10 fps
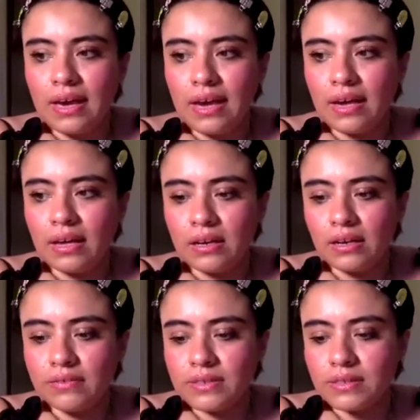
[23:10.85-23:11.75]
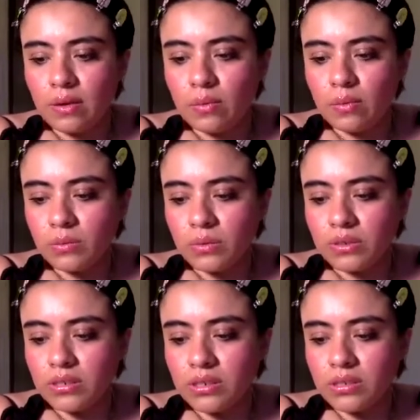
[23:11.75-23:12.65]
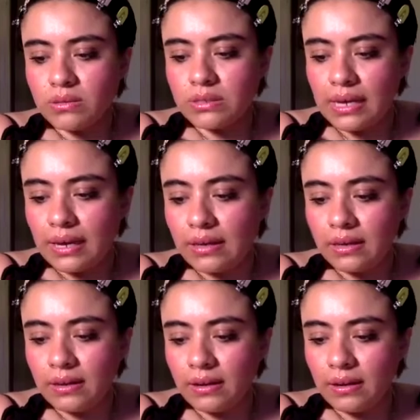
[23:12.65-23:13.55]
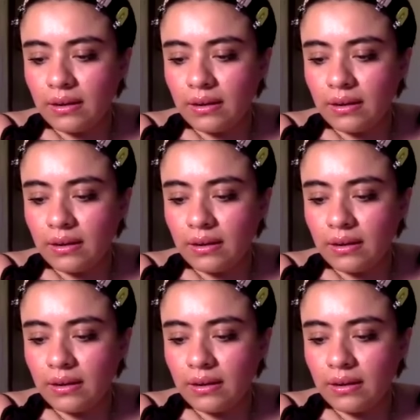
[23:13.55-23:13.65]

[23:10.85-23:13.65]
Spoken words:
And if someone were to say